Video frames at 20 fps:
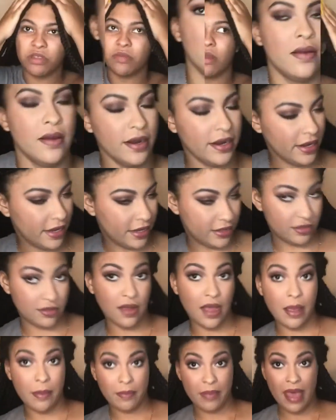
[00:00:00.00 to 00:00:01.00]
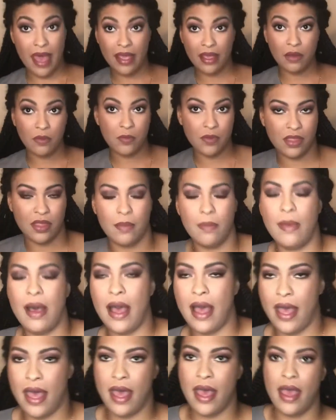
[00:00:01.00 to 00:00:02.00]
All right, guys. So I'm back with
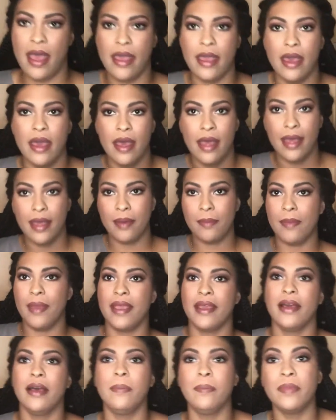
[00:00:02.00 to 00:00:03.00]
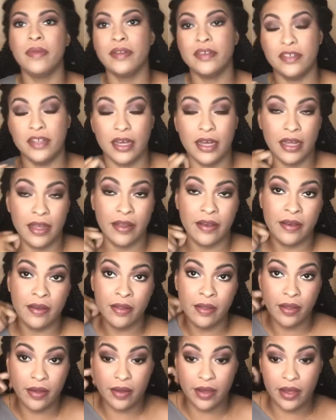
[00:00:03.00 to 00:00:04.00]
my makeup done.